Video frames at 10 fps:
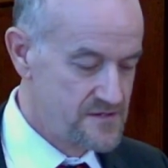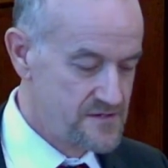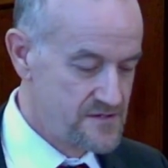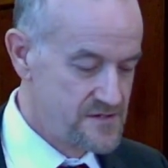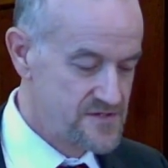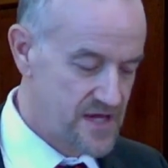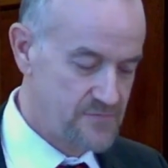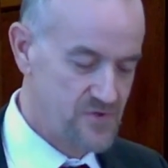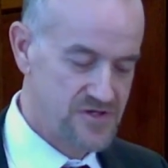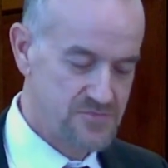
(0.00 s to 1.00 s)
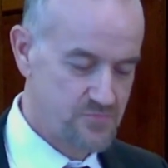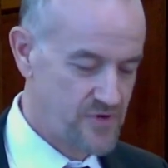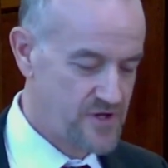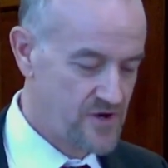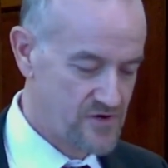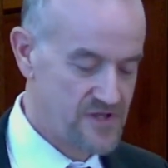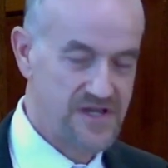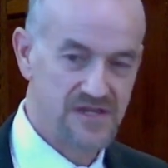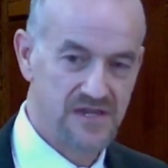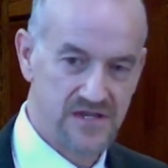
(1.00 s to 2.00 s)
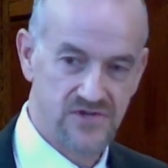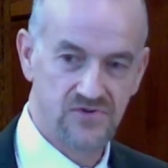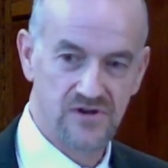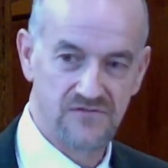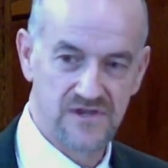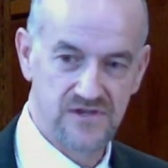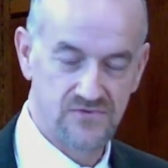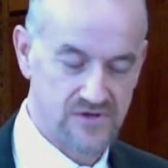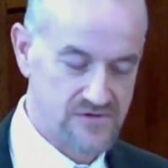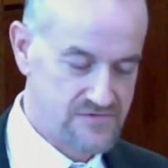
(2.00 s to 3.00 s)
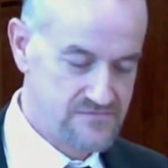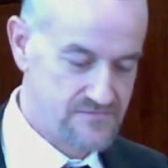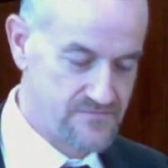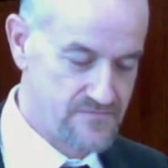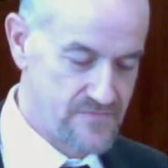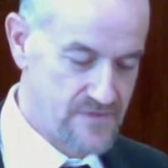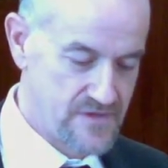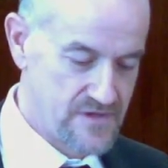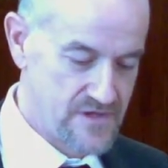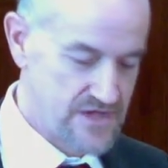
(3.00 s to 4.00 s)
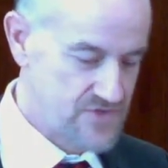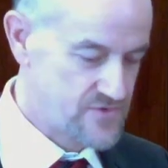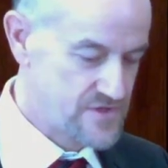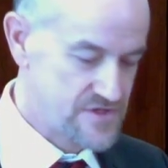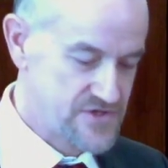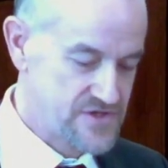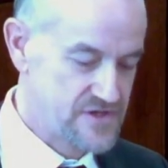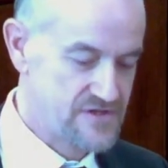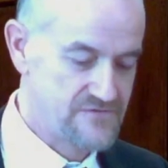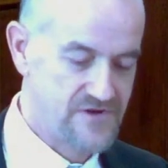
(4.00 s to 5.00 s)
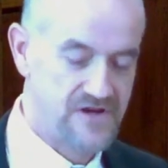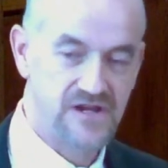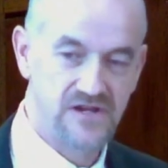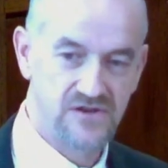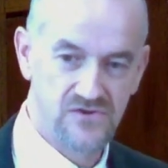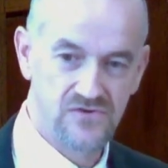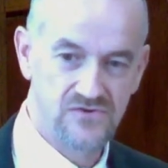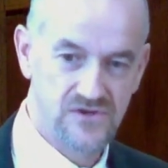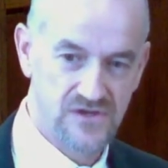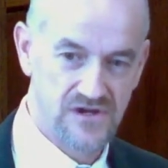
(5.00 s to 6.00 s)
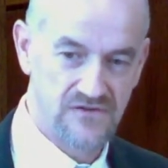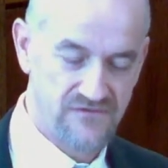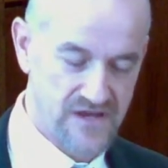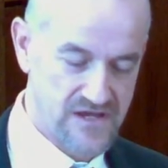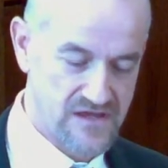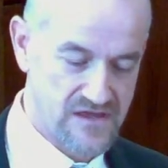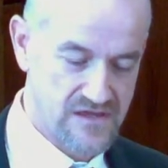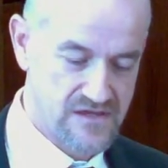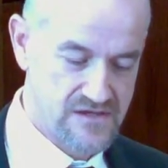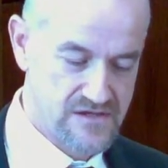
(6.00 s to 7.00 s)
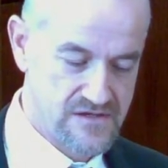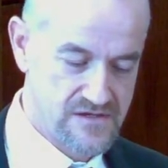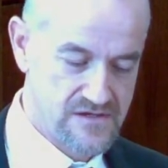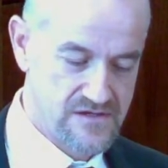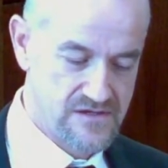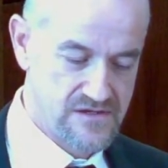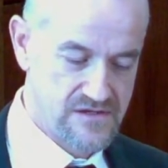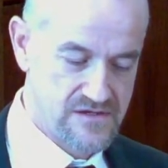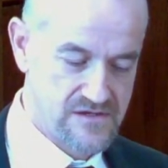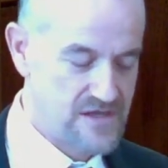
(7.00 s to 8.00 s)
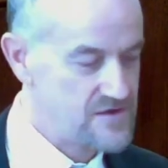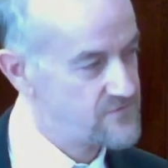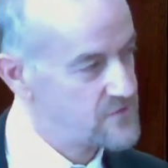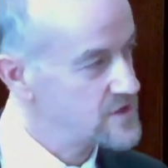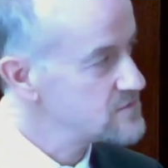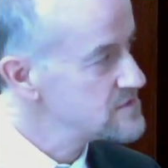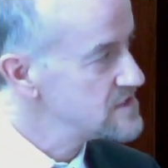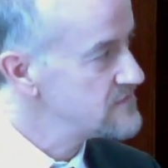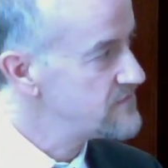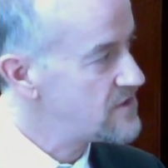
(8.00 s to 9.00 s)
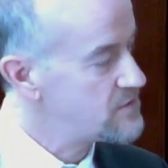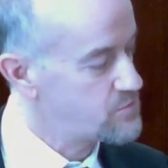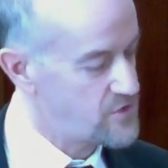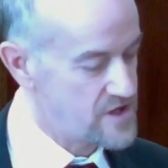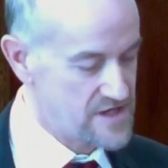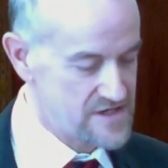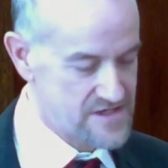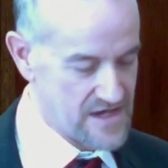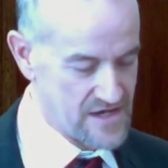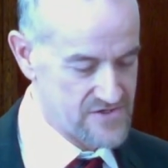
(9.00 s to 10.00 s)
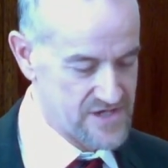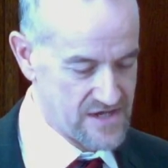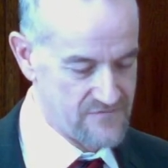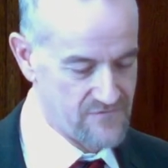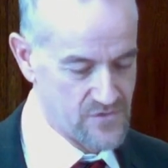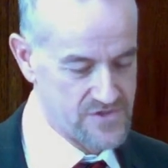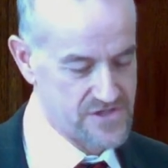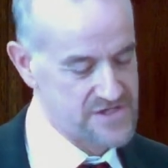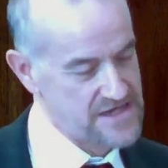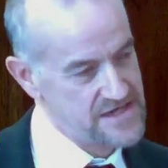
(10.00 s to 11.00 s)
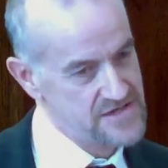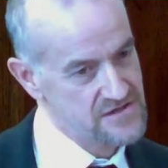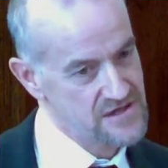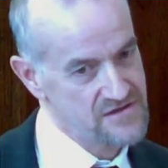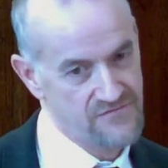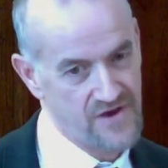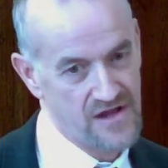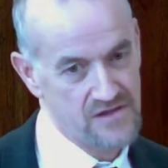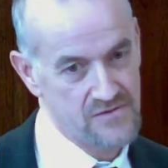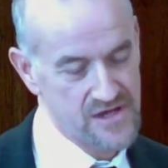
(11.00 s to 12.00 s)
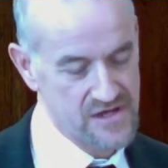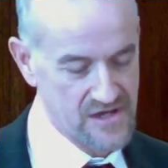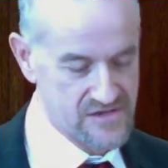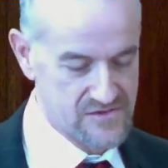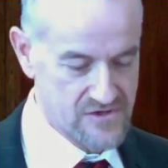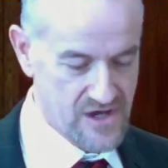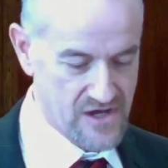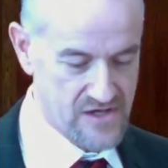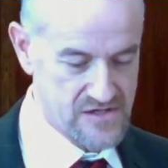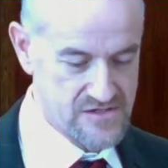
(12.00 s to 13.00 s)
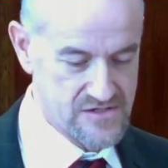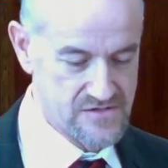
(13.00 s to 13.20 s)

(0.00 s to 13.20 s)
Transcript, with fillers: Samuel is pretty early in the history of Israel. Israel is still very new to their faith. They frequently fall prey to outside forces, easily following other gods.